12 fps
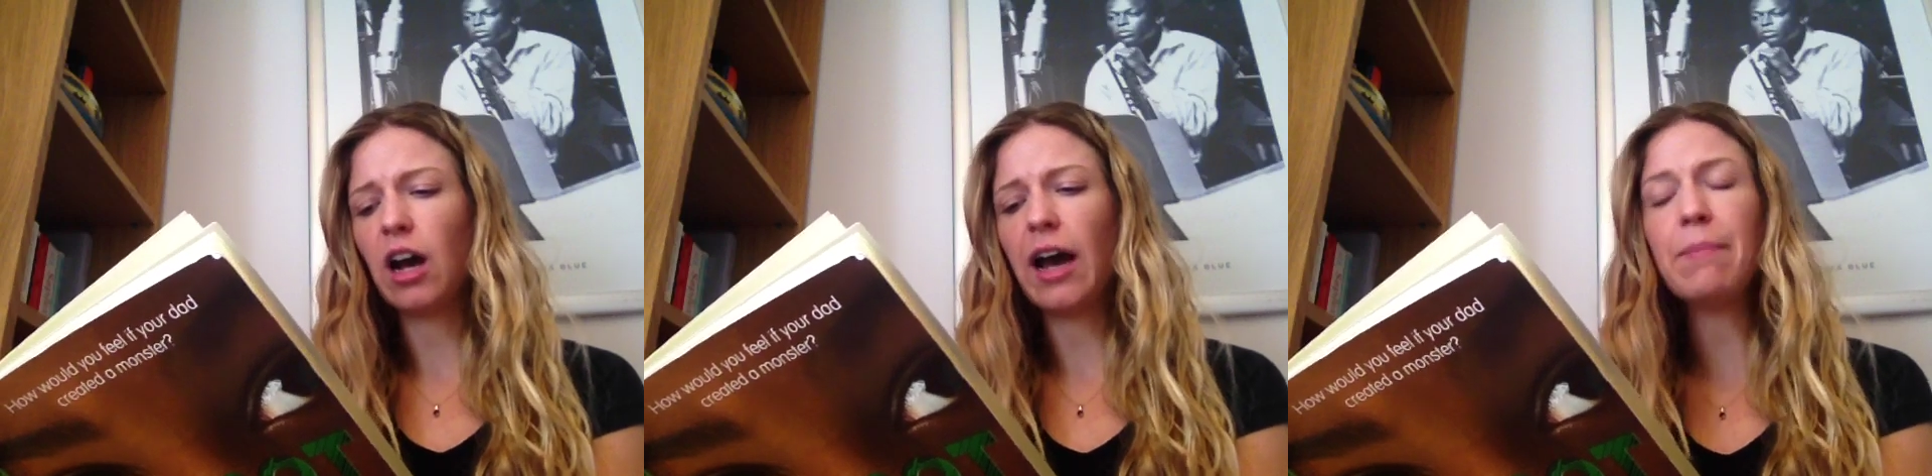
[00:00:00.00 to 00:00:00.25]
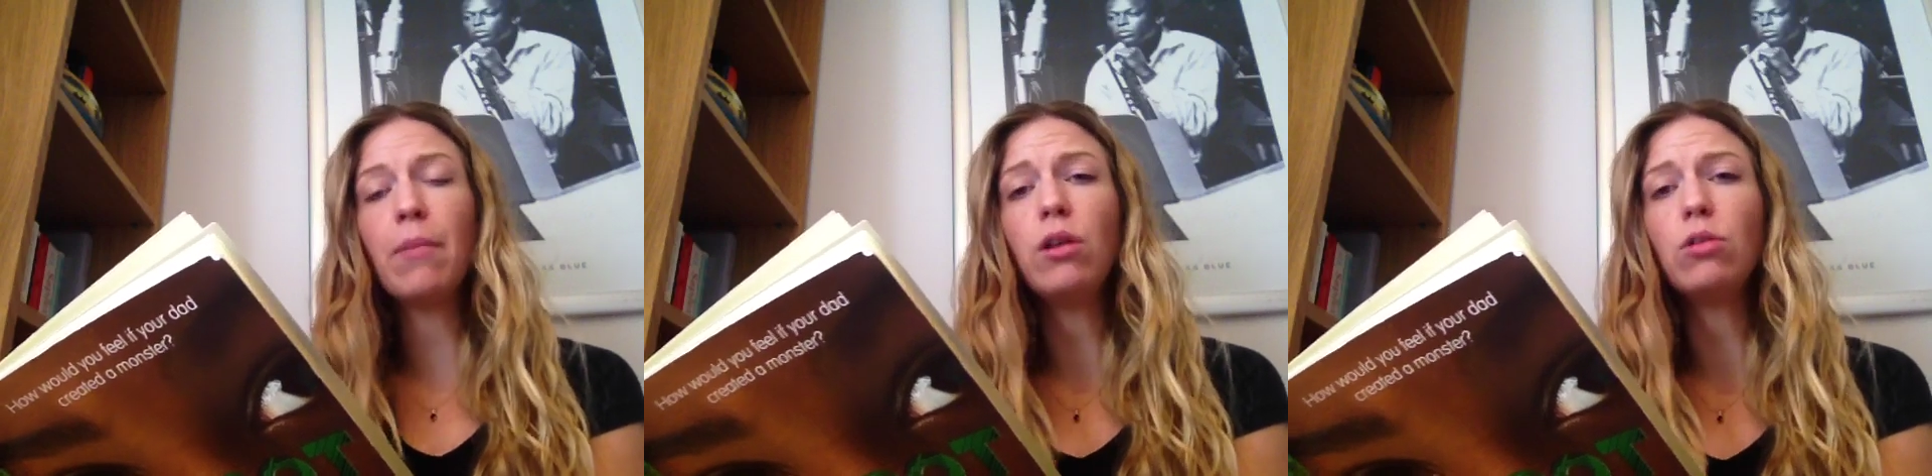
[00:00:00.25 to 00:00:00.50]
I
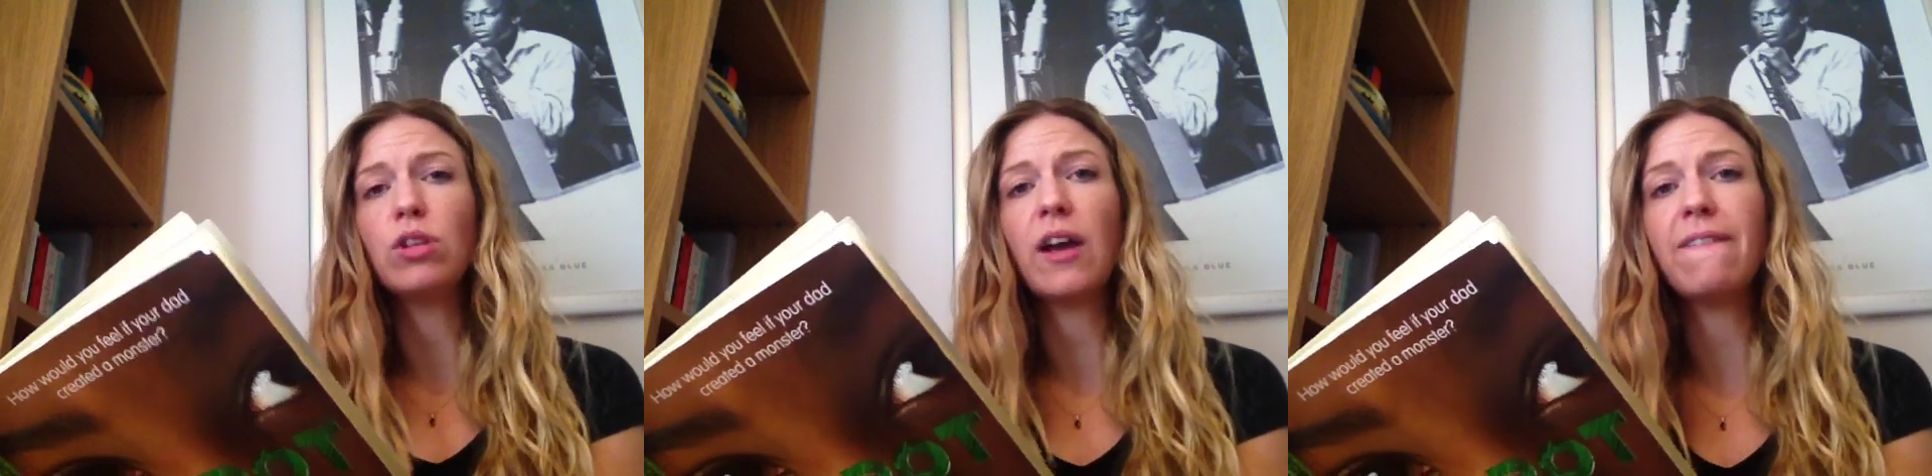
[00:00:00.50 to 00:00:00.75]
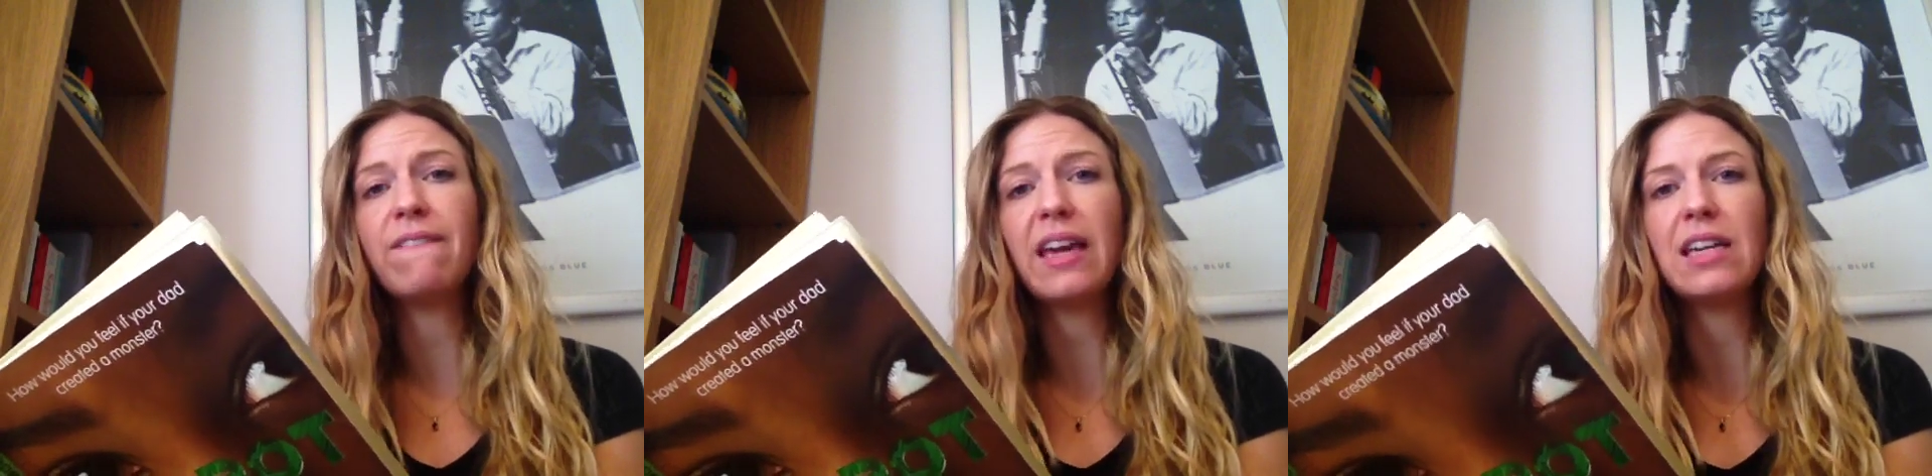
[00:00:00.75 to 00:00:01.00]
modelled
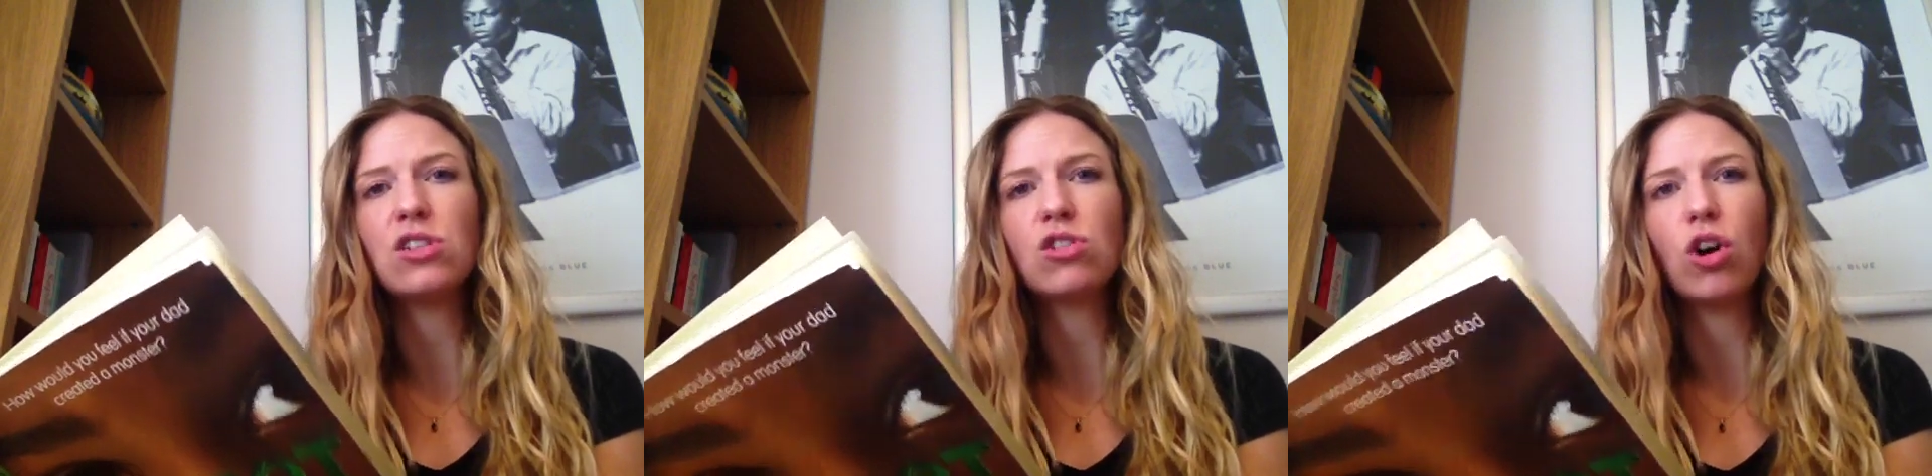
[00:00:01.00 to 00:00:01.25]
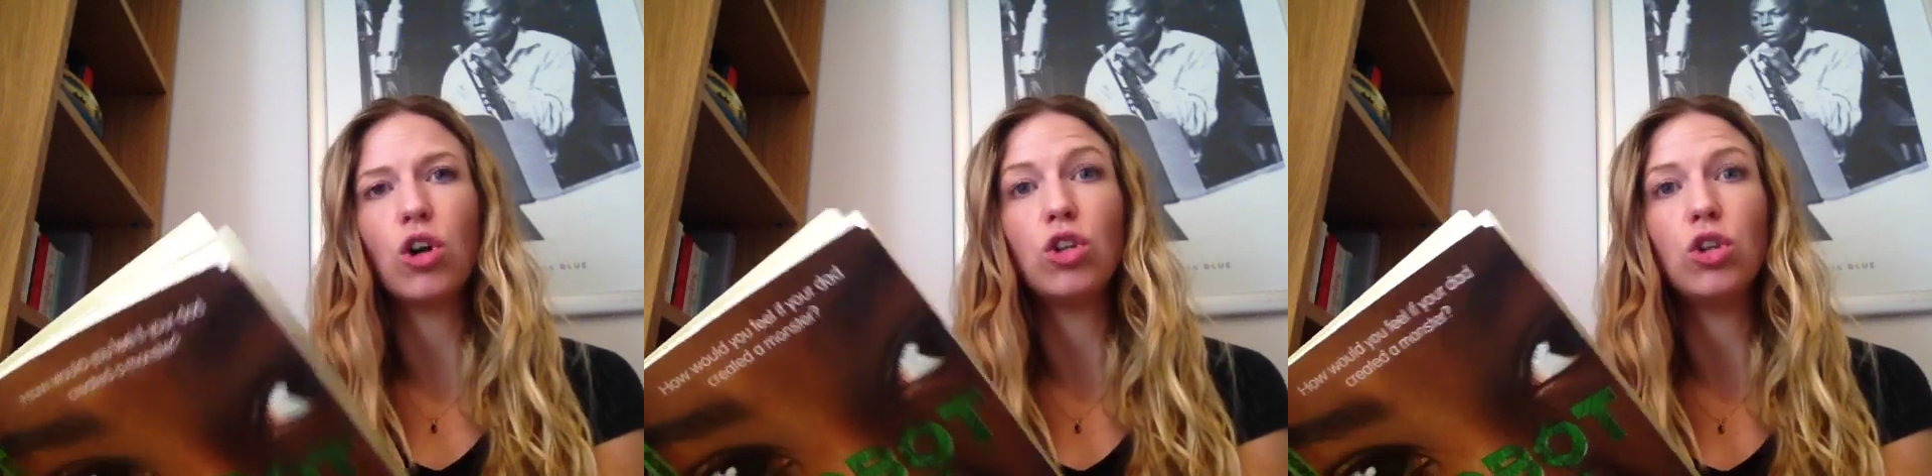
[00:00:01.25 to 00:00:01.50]
her face
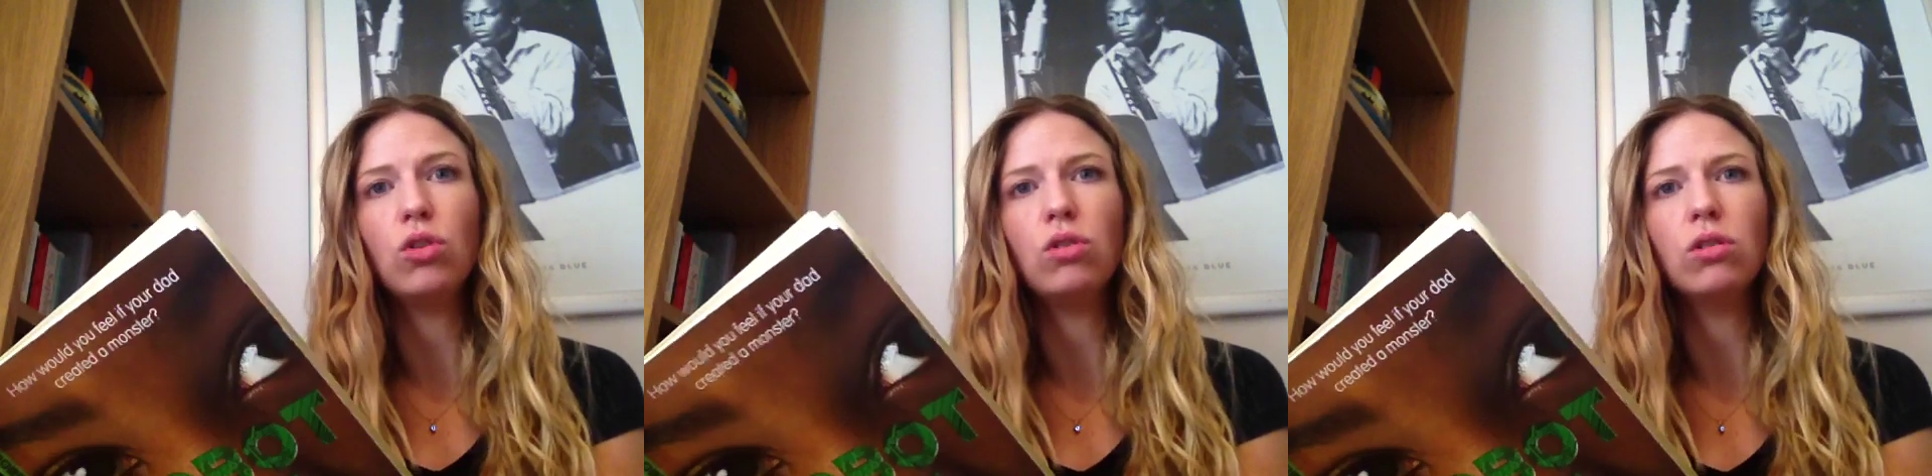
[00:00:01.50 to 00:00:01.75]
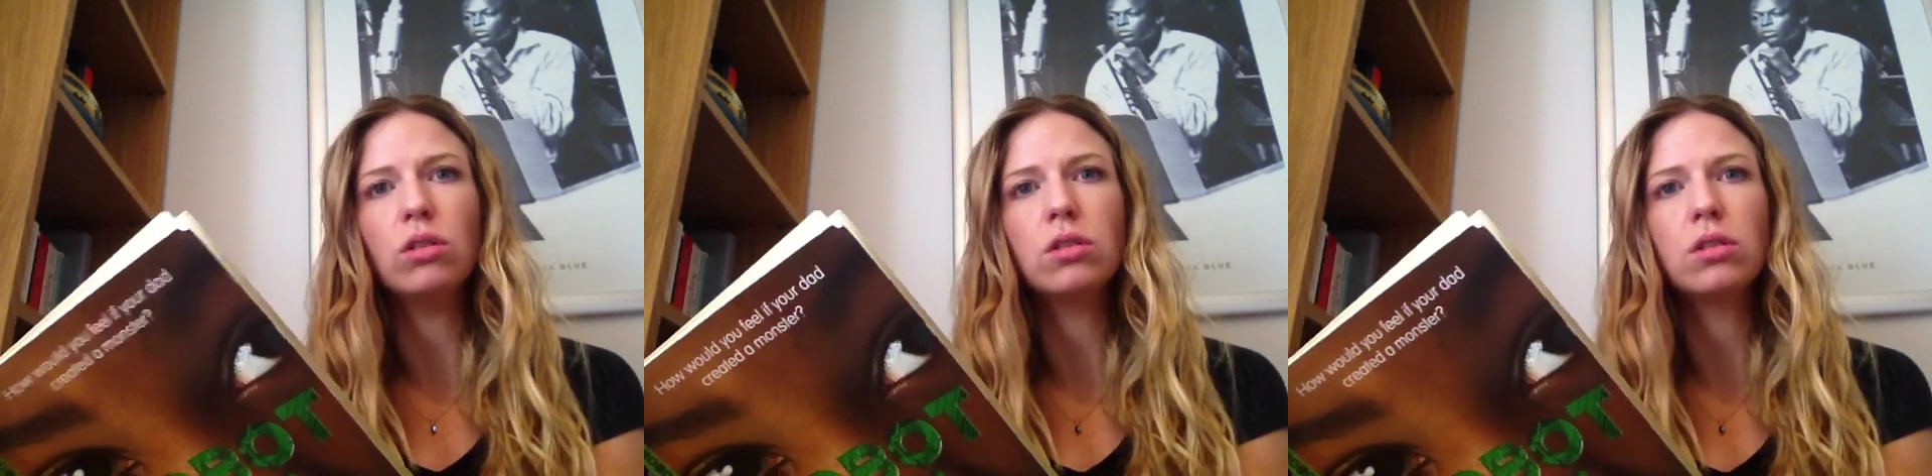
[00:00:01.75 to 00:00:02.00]
on
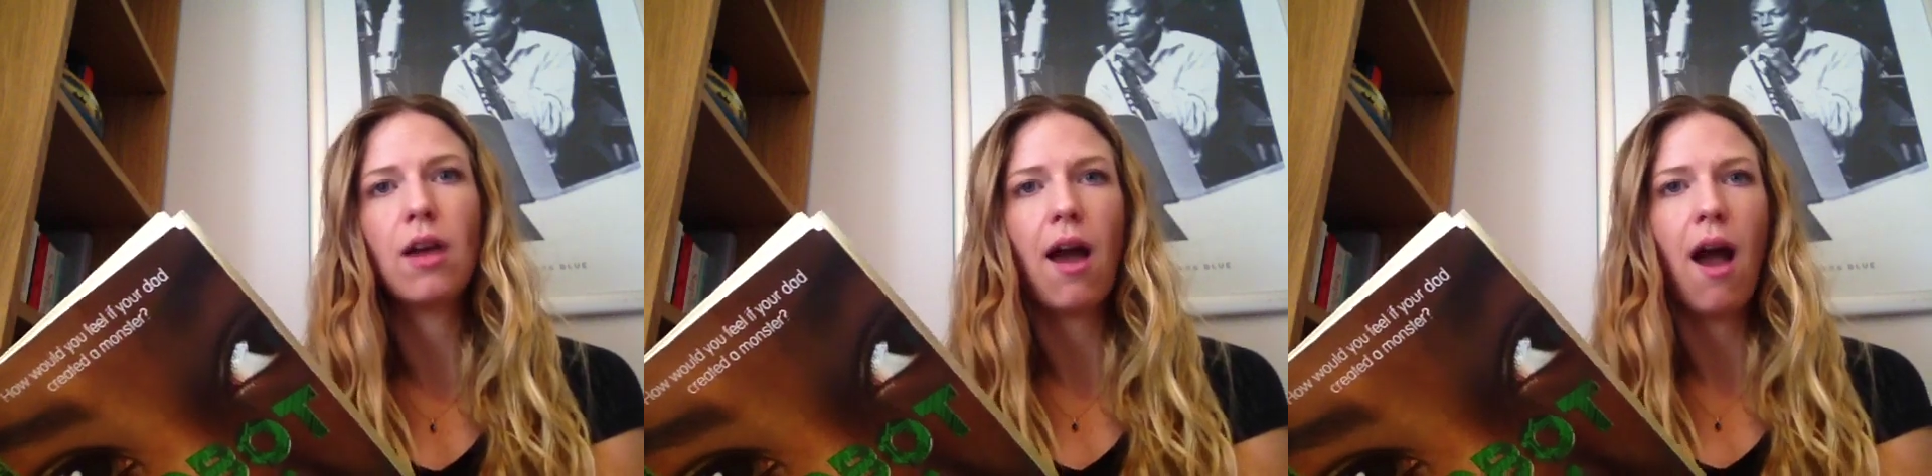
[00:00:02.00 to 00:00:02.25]
yours.